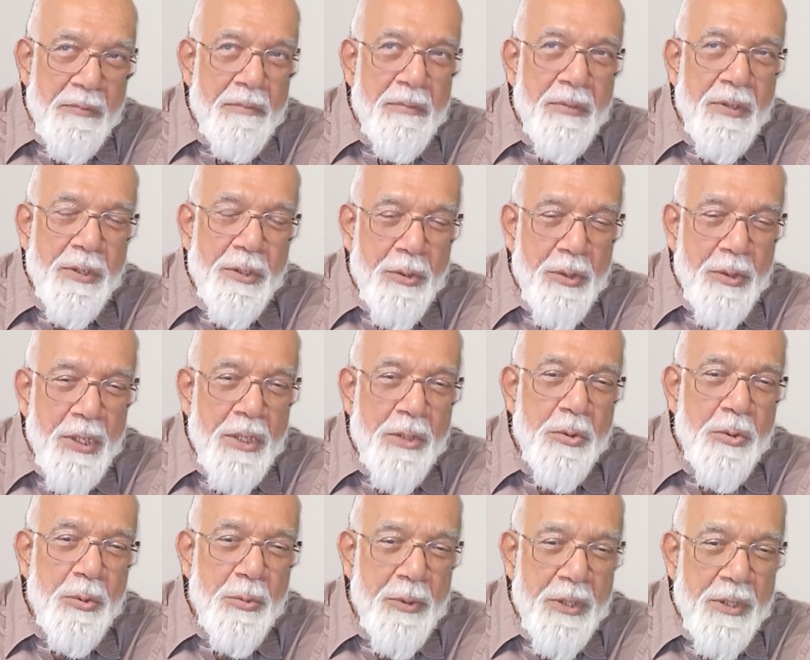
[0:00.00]
But you
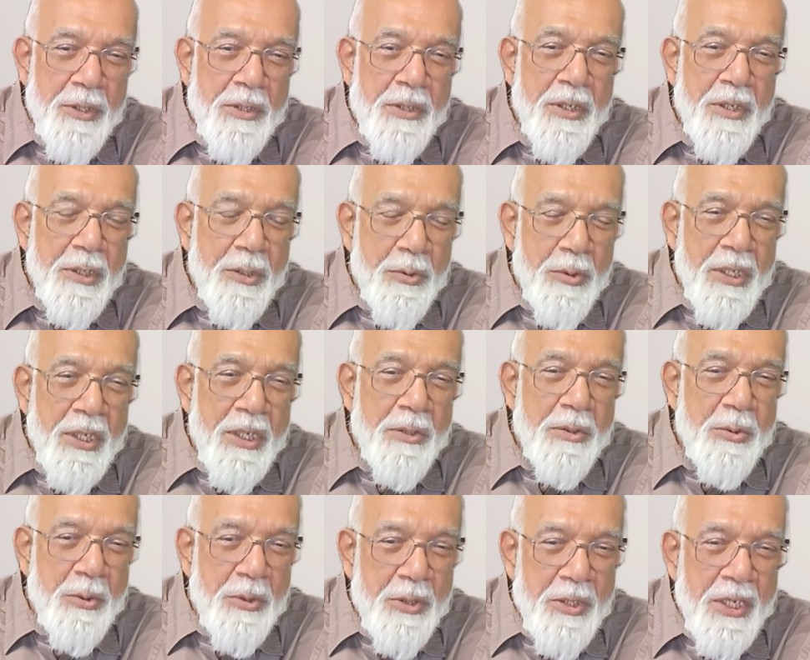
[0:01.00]
need to be you
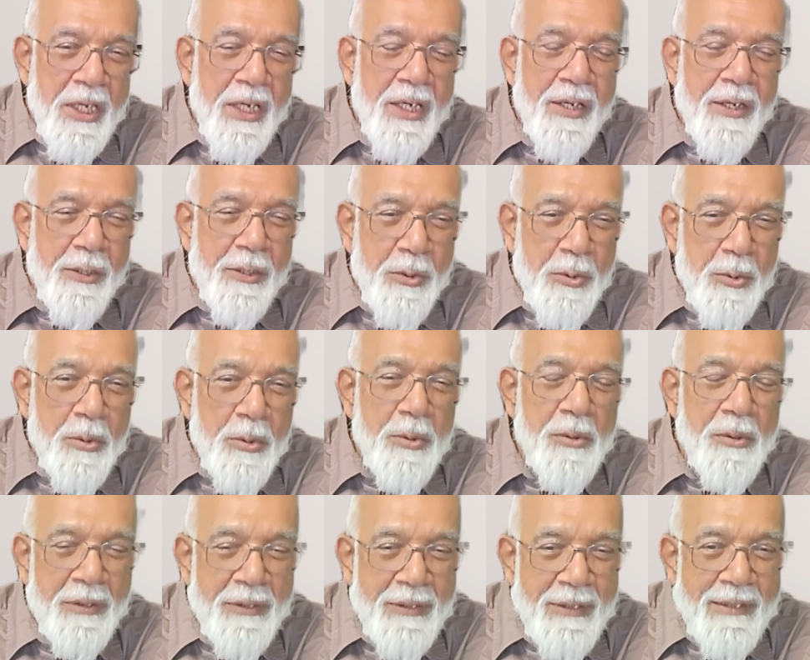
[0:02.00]
need to dare
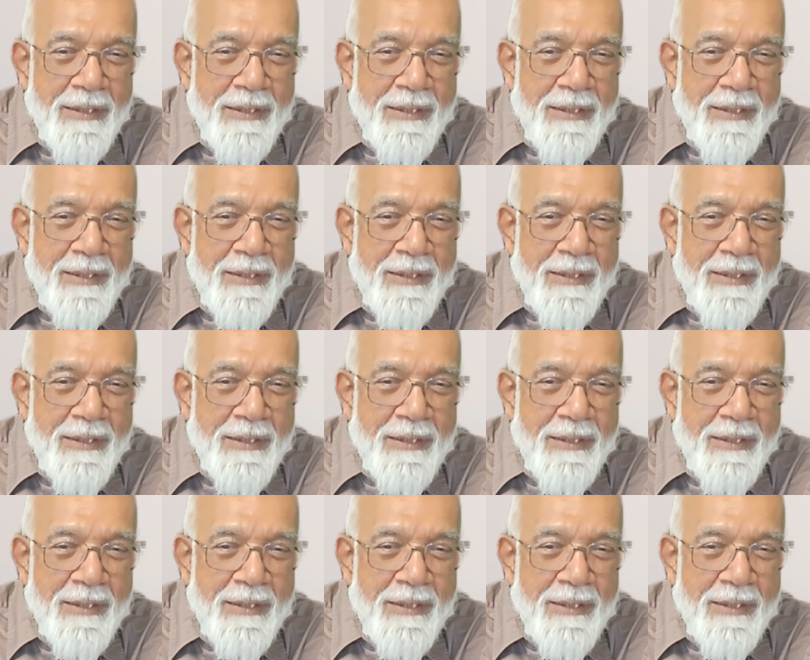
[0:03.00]
to